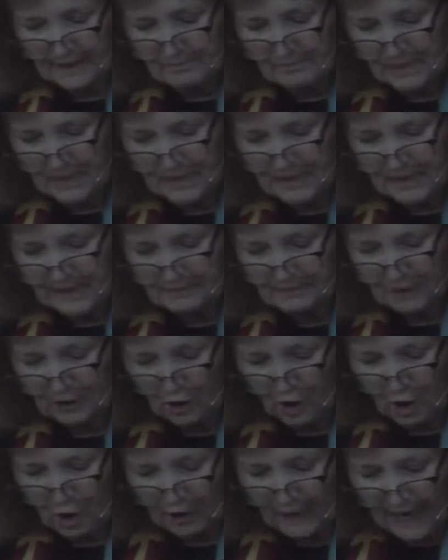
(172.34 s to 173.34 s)
and meet him and
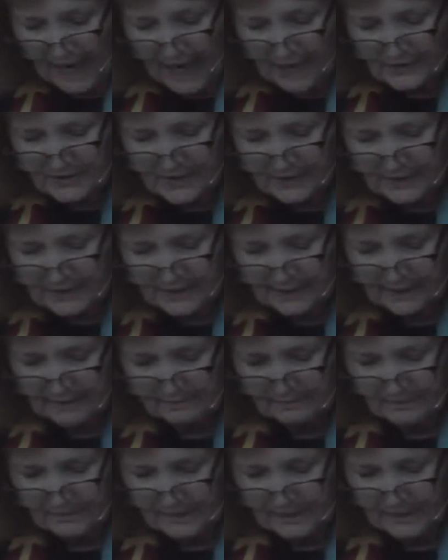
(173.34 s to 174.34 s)
call out to
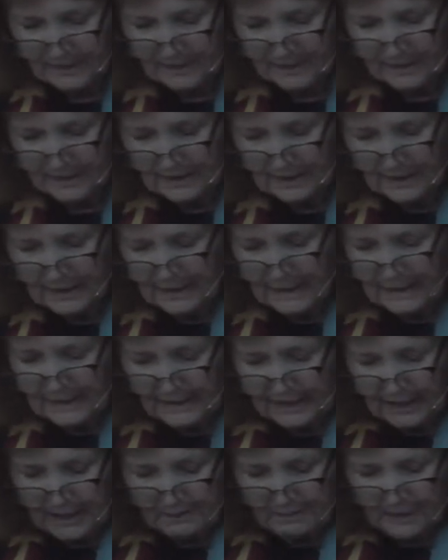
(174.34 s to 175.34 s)
him.
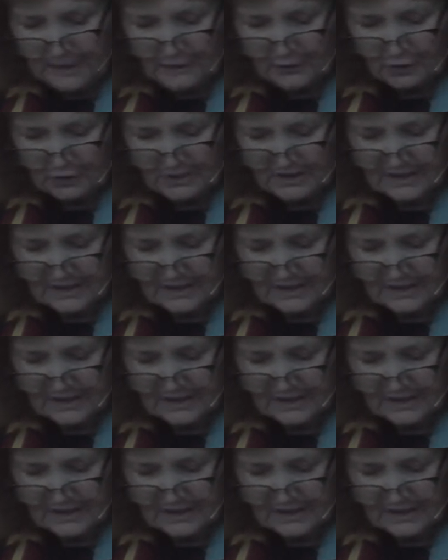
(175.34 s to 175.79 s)
Keeping their